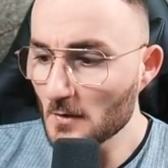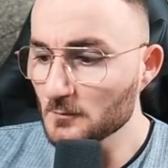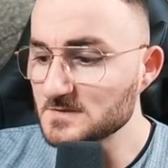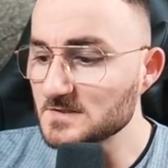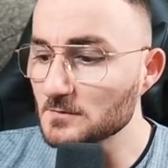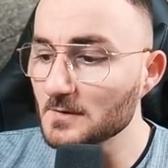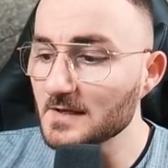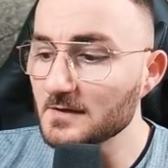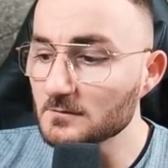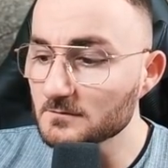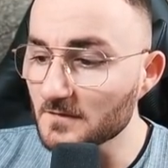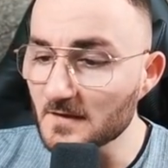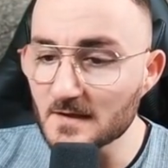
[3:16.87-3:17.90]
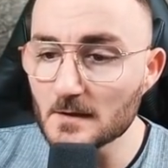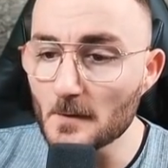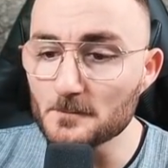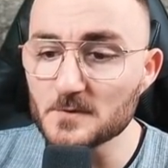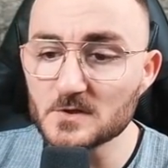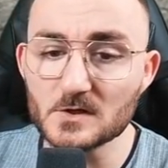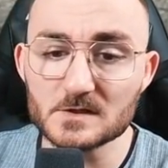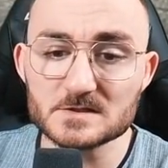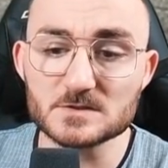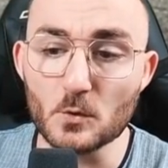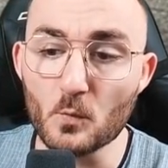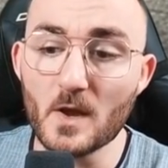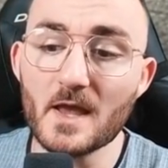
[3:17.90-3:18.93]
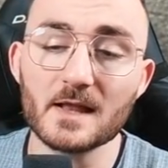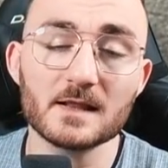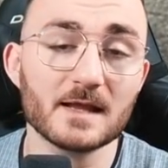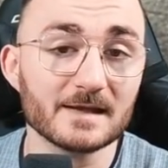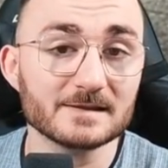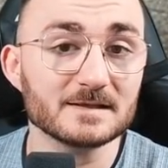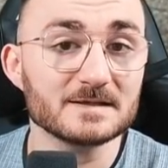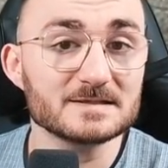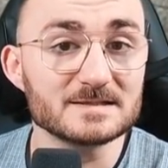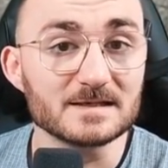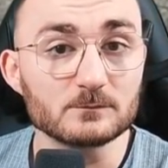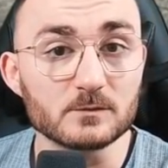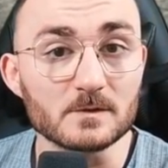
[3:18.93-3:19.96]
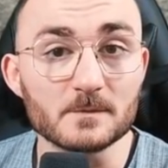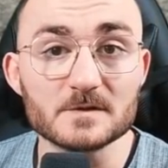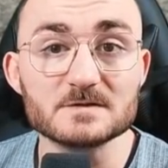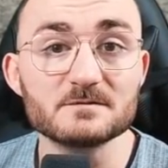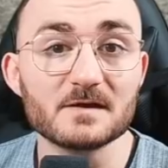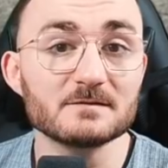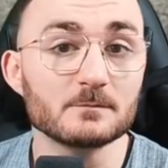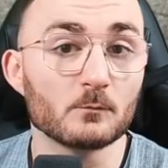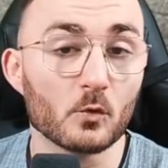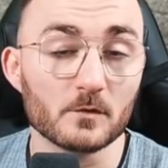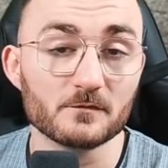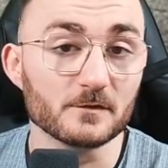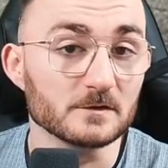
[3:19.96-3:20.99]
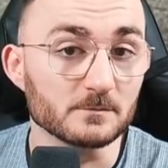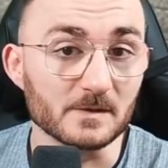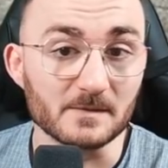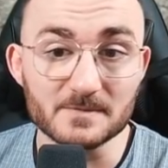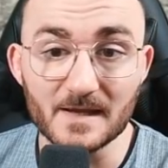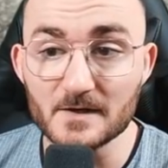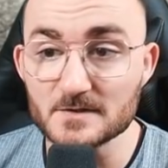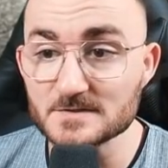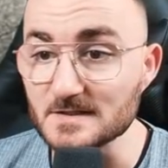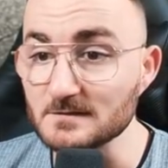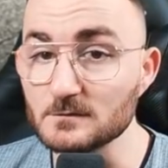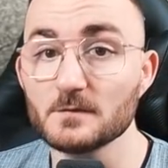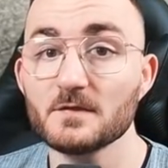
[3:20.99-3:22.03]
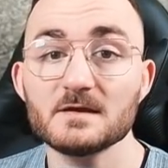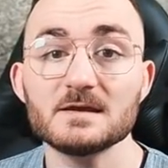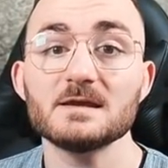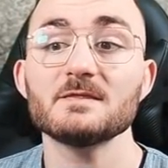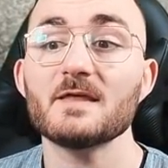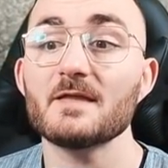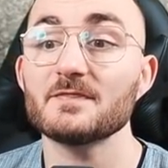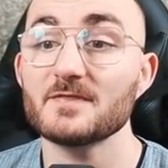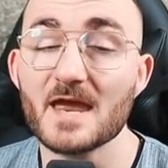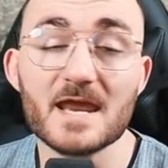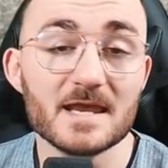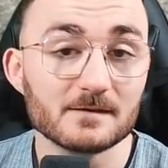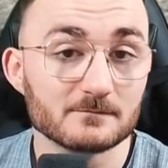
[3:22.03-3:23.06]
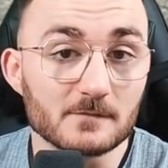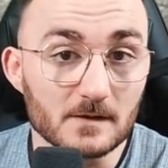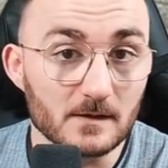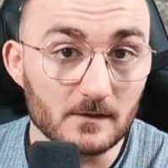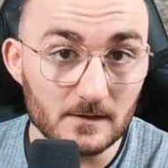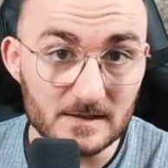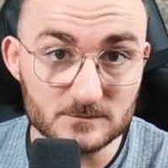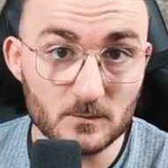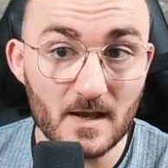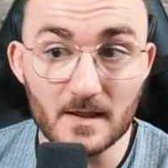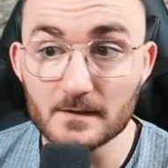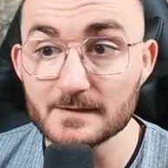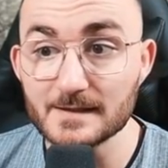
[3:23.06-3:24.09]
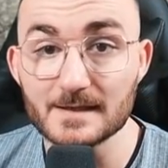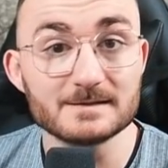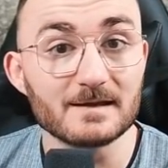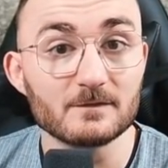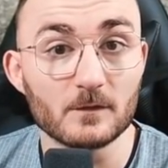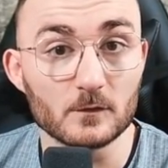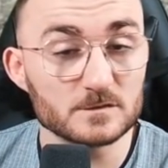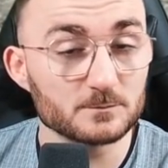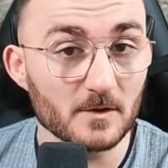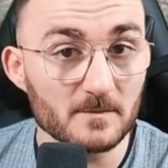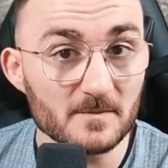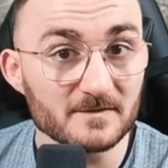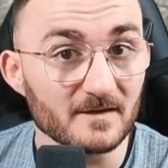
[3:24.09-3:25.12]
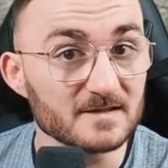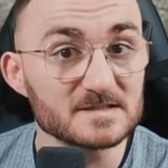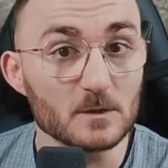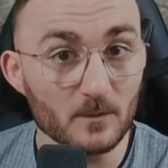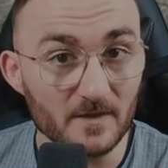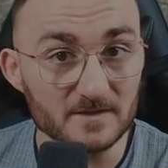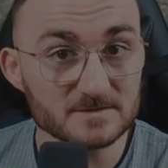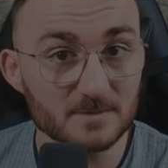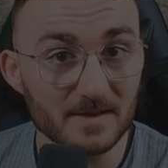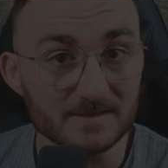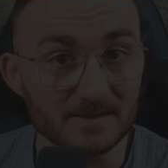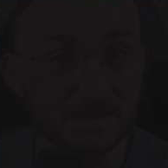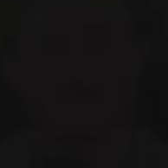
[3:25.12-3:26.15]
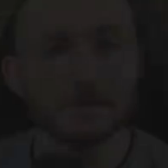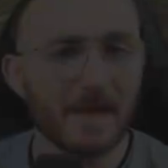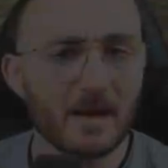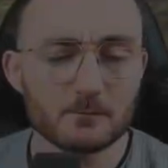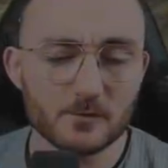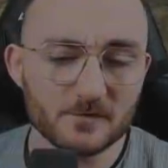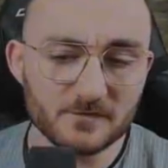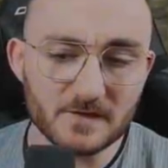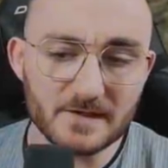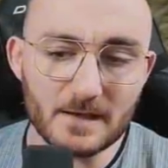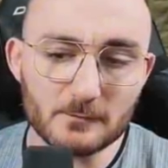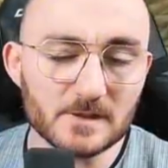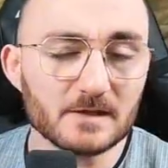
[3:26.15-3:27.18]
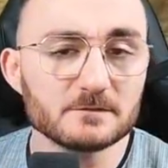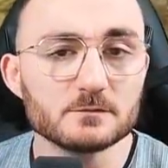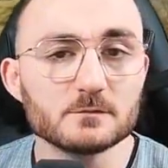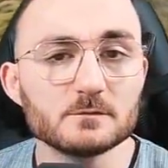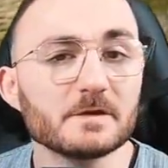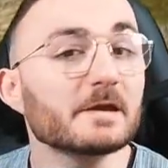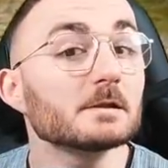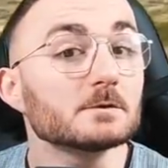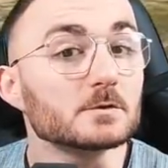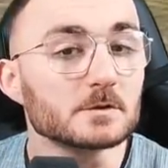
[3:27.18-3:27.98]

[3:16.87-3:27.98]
which is a really good thing because, well, at least it will motivate more free-to-play players into thinking that they as well can get those premium tanks without spending. Now, briefly, I would like to take a look